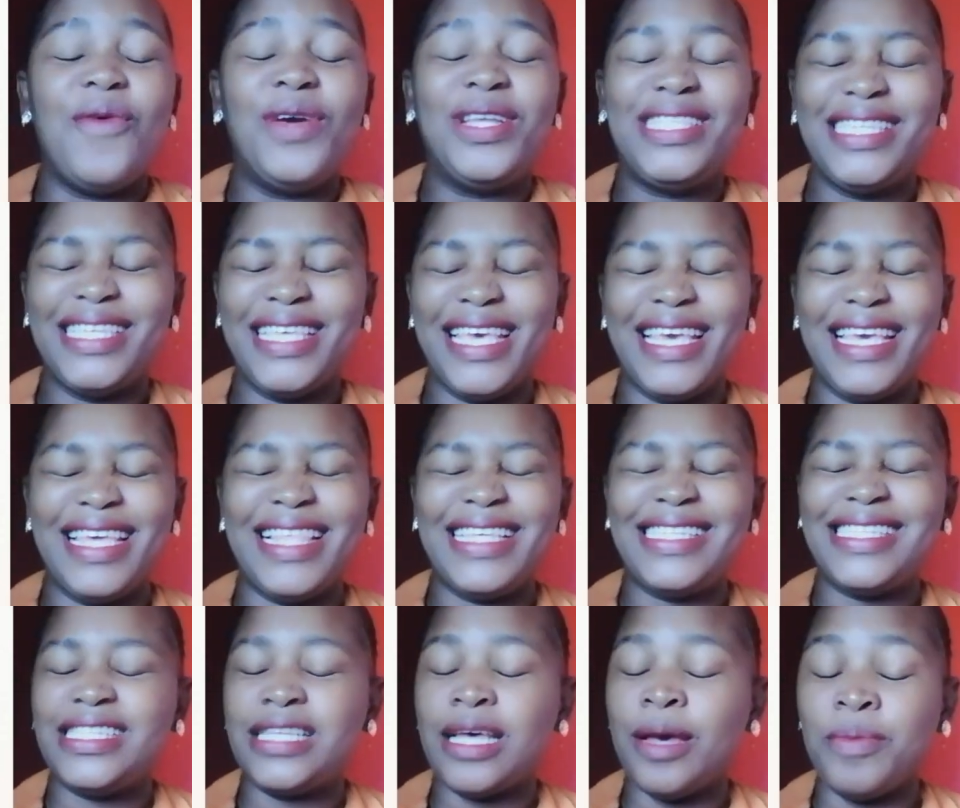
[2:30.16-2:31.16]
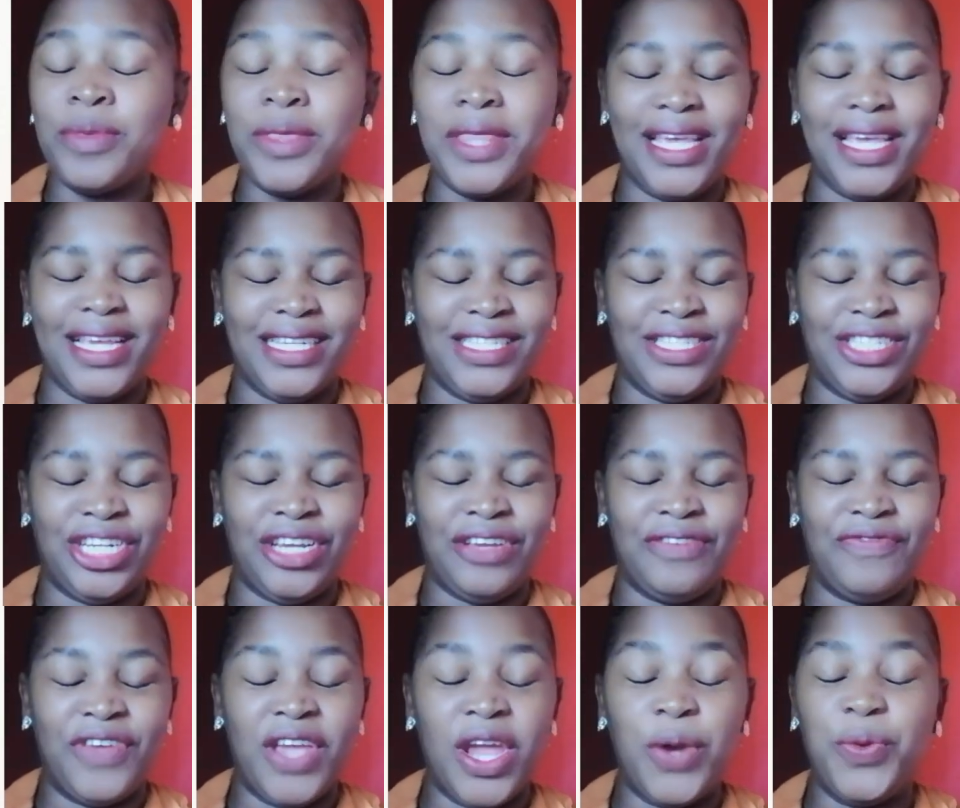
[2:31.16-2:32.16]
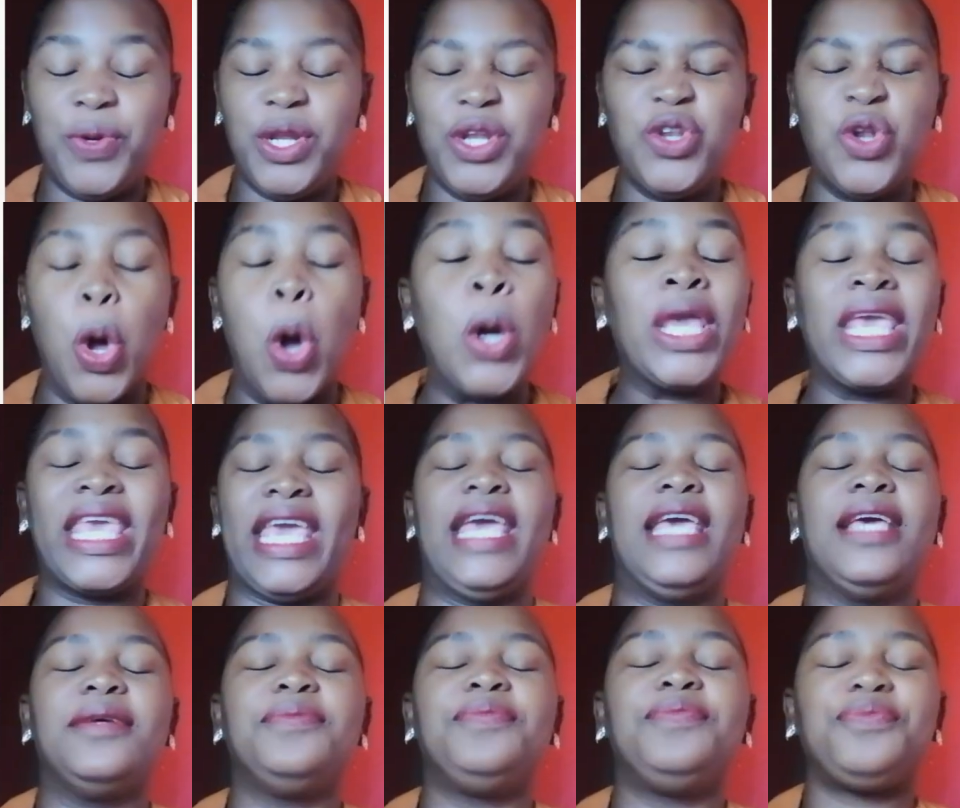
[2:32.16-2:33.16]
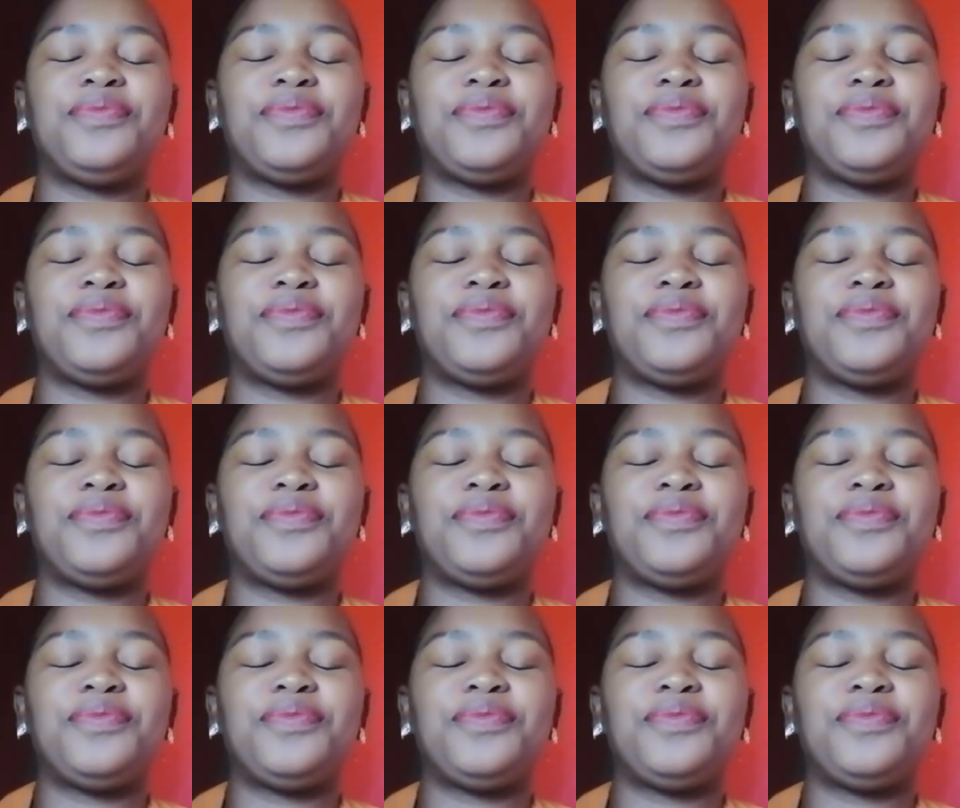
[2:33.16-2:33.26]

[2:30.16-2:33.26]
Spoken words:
Wait again, there's something very nonke